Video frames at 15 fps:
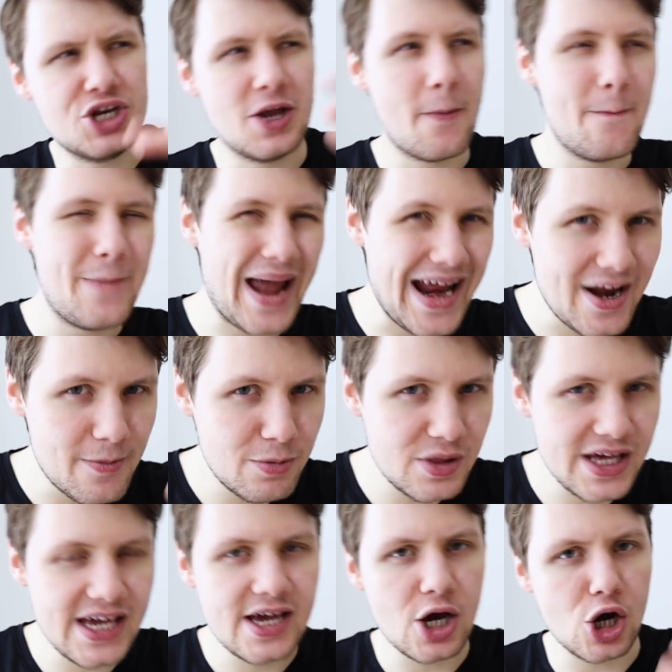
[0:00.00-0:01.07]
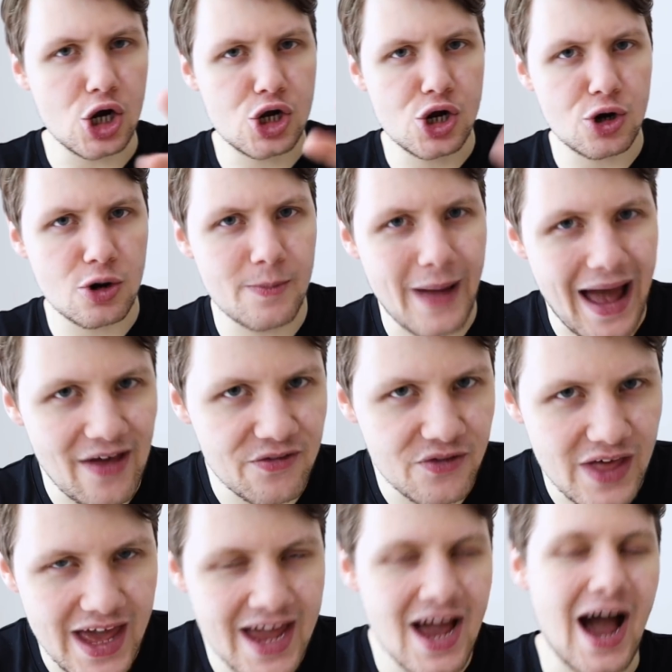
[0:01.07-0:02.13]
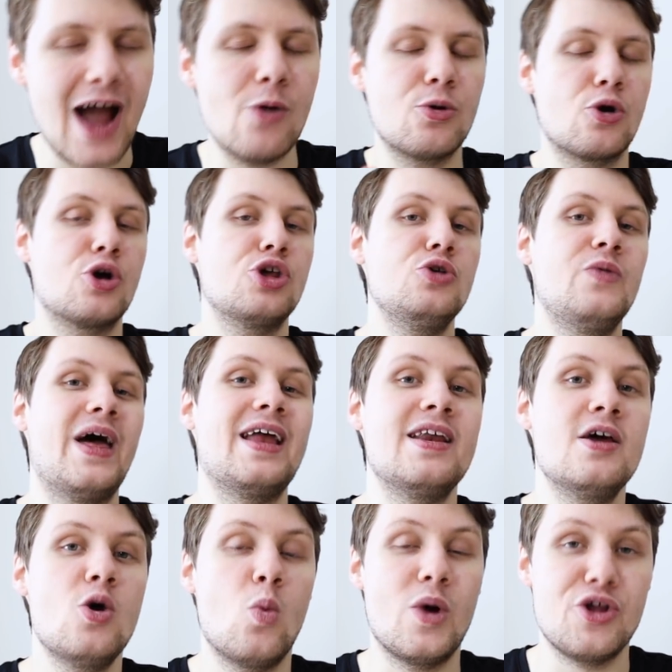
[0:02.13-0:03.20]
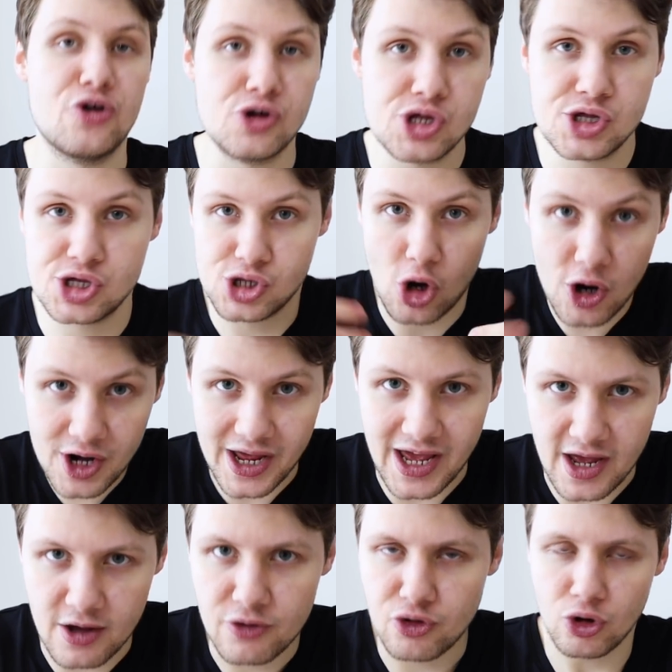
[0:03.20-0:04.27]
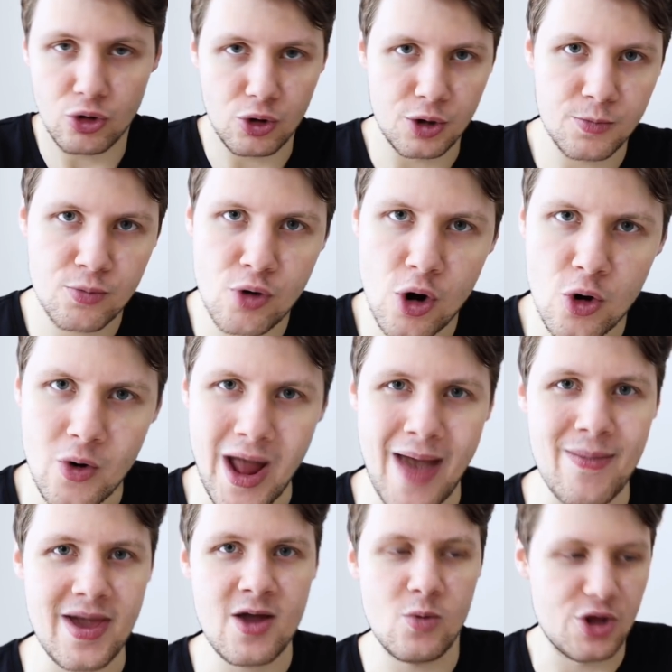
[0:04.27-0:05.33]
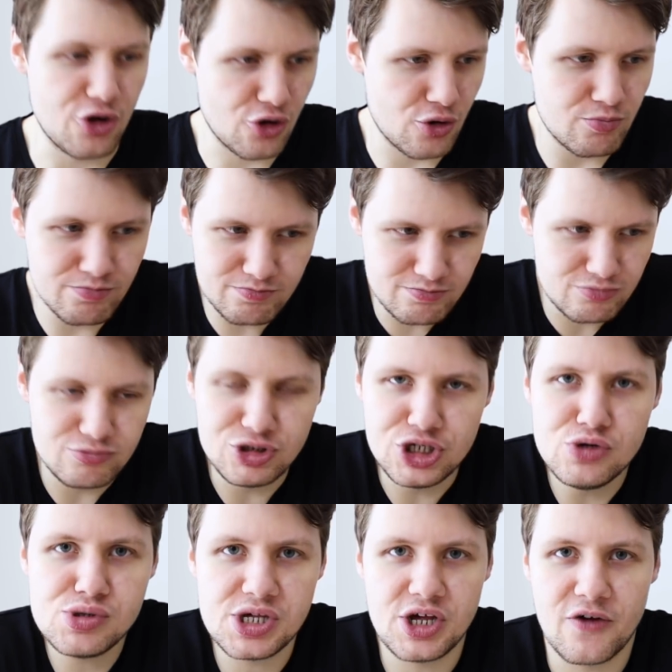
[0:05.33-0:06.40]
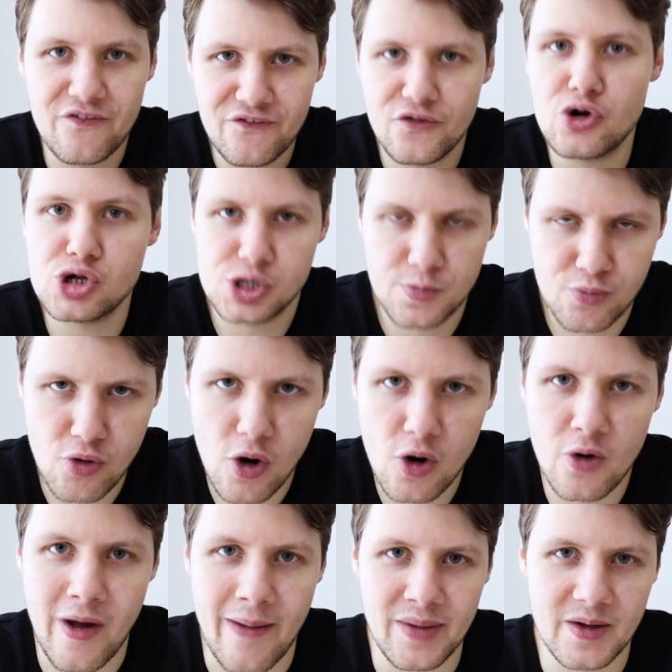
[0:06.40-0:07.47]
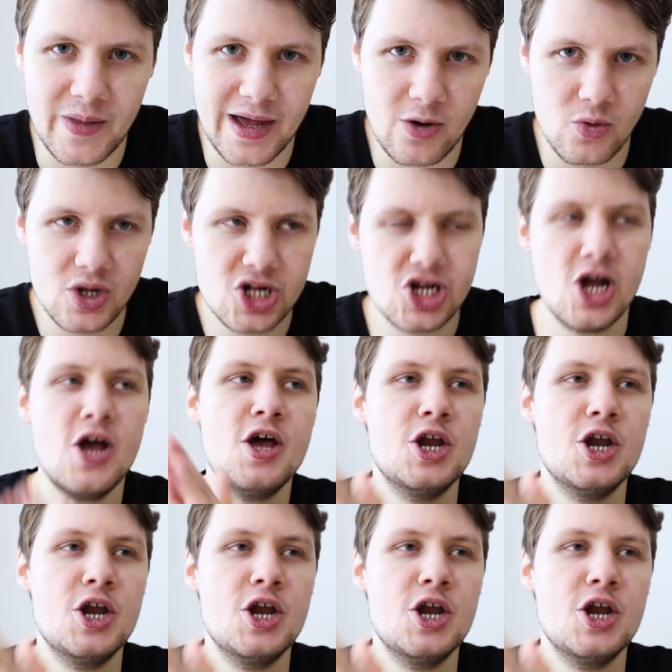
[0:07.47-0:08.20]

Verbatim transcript: debatably a good or bad thing. I would argue that when you're starting to learn programming, when you're using your first programming language,